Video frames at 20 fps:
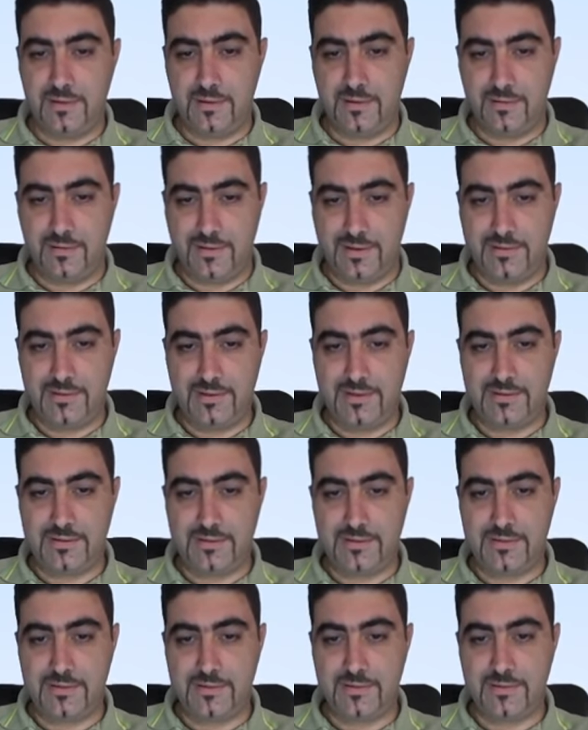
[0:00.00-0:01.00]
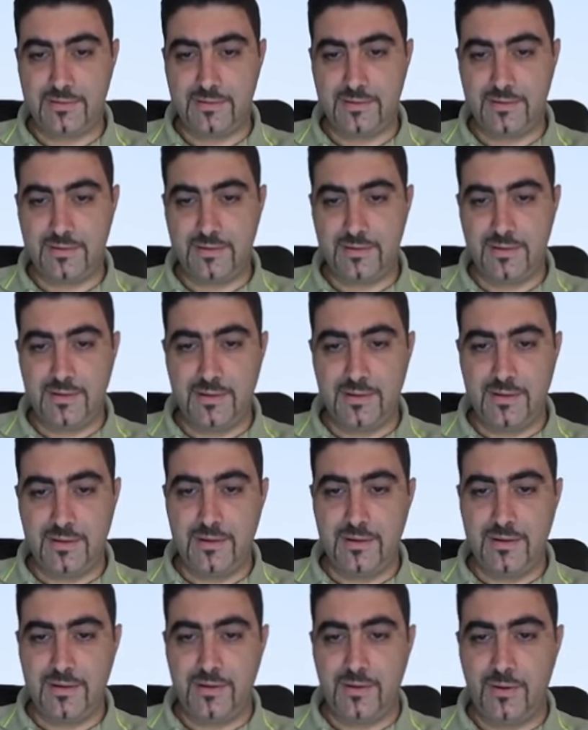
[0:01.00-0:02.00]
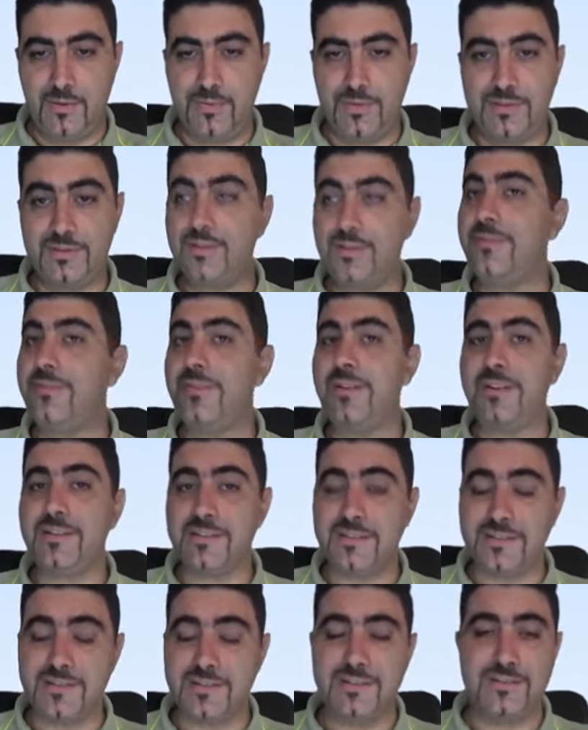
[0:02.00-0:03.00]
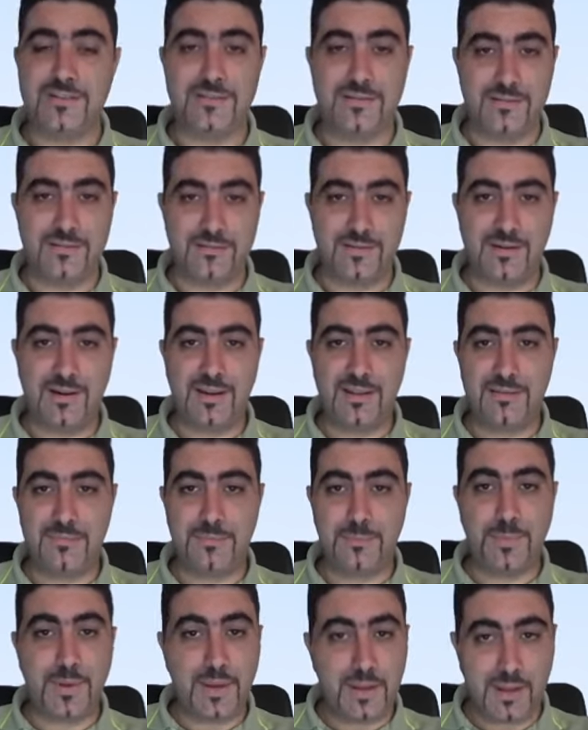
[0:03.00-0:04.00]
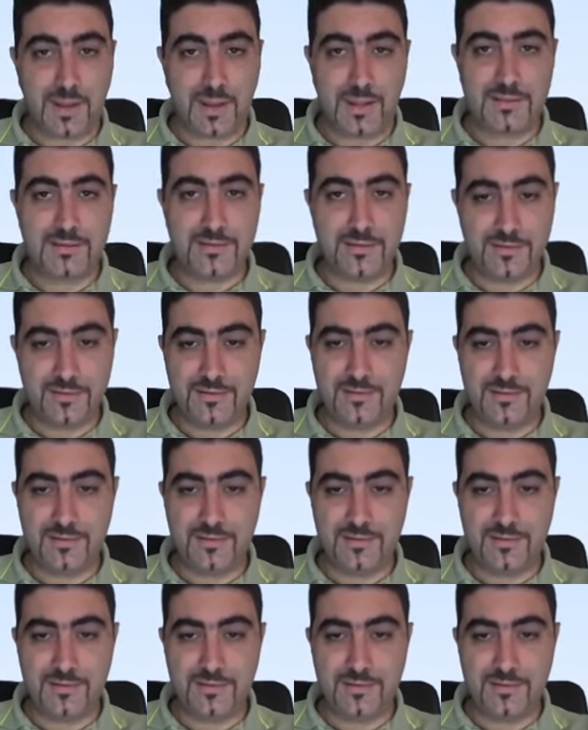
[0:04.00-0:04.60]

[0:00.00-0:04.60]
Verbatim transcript: Look at this. No interferences, right? But